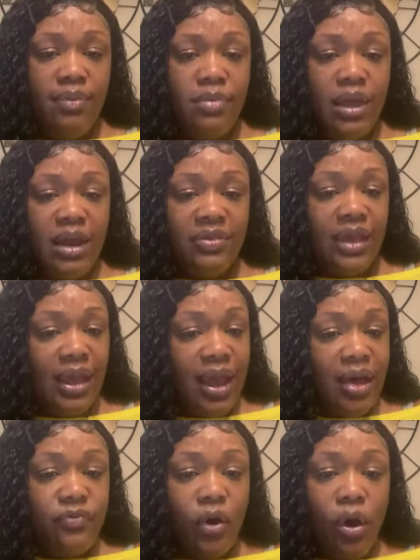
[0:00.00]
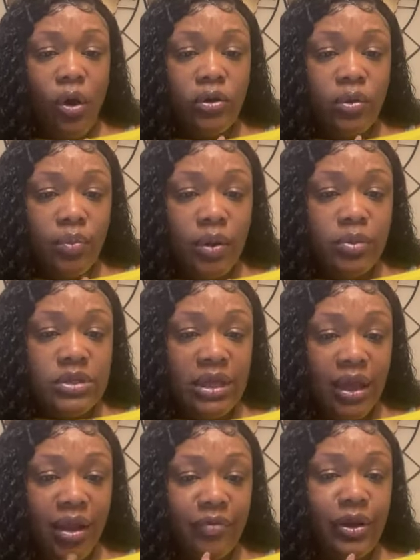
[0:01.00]
Amen. I thank God for all the
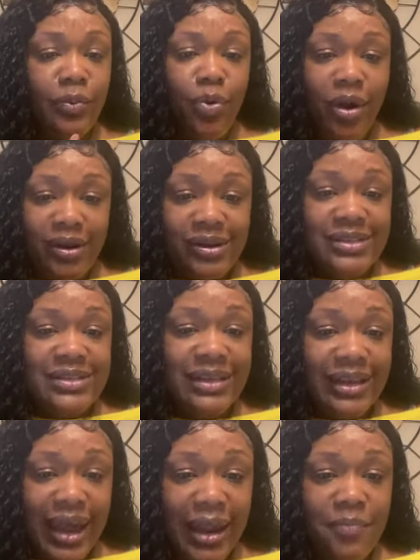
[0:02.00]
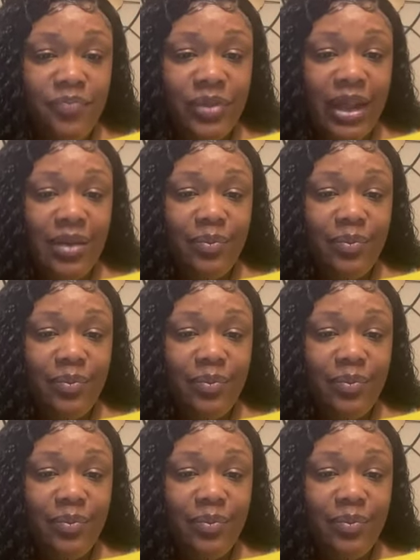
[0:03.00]
members and covenant partners tonight.